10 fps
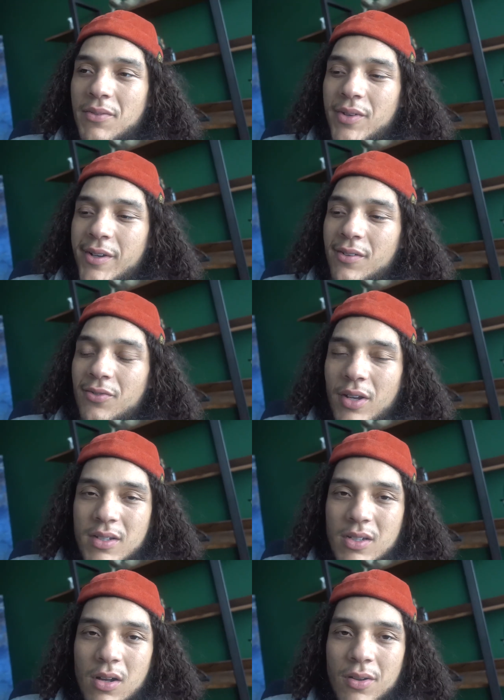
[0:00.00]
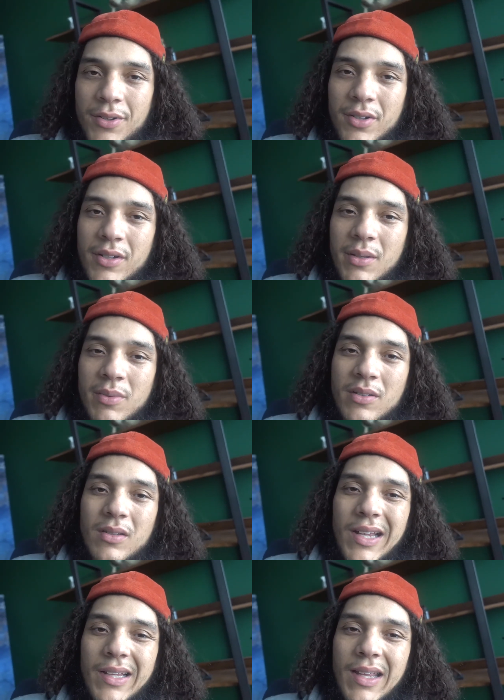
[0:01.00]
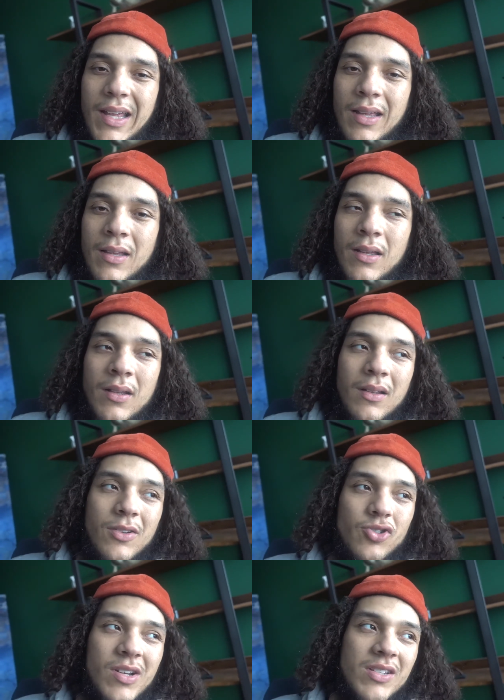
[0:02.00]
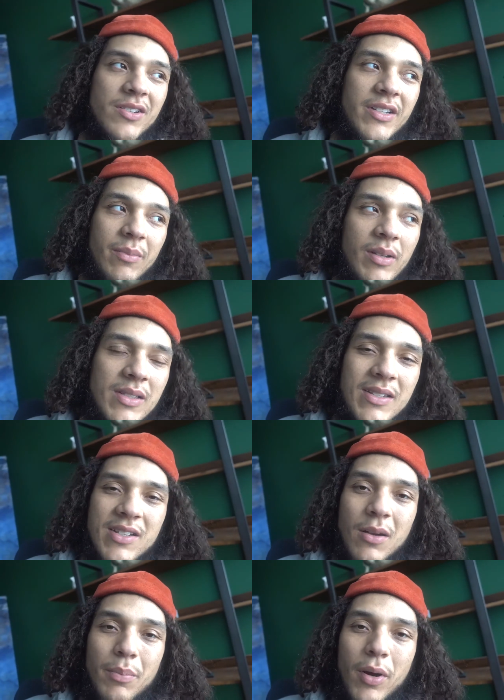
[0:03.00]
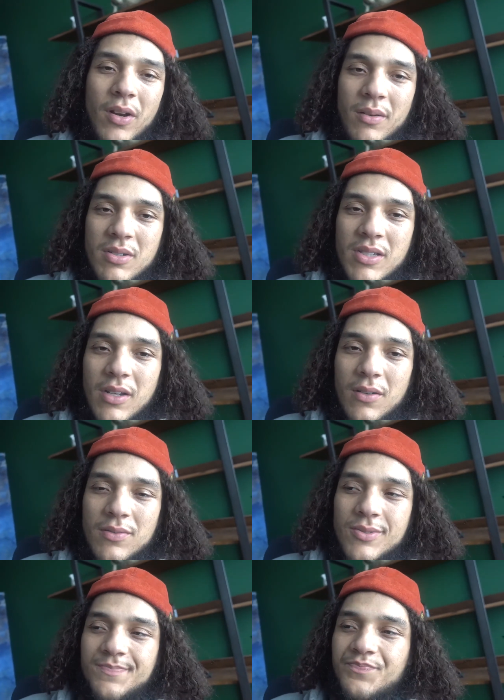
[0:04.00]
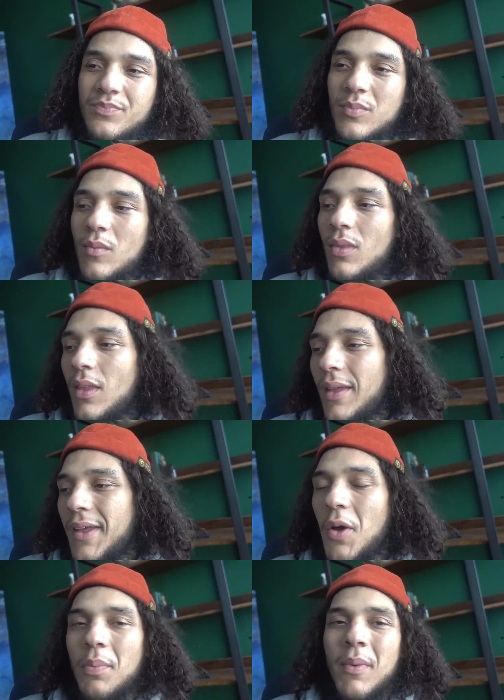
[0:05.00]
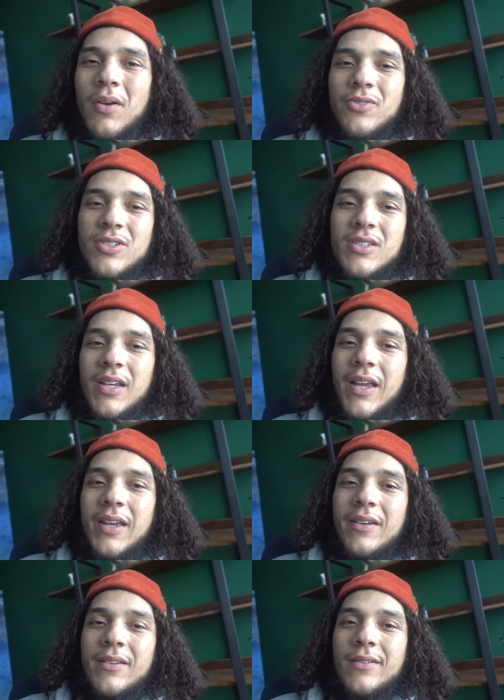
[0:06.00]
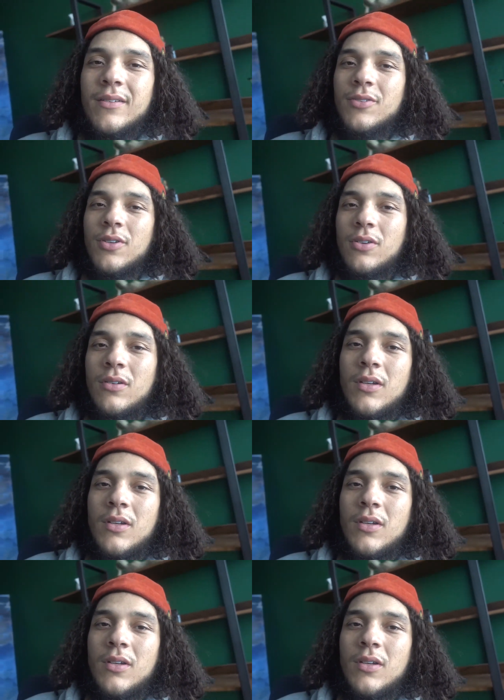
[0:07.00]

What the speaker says: If you hear your friends calling their demons like that, addressing their demons as they're a part of themselves, help them out and just say, hey, you know,